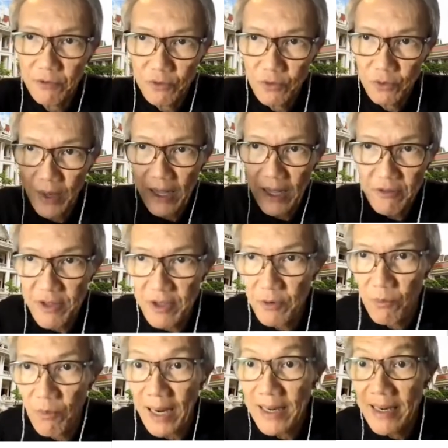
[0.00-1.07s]
to execute
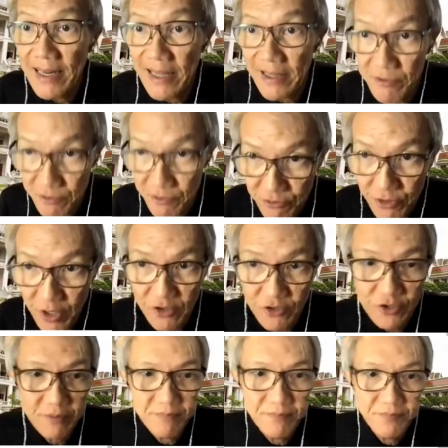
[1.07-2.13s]
one
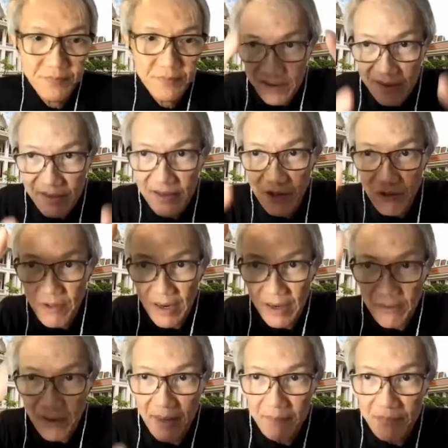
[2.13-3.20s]
instruction. With this
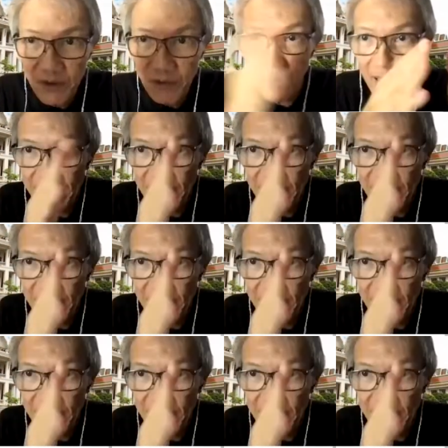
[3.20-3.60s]
diagram divide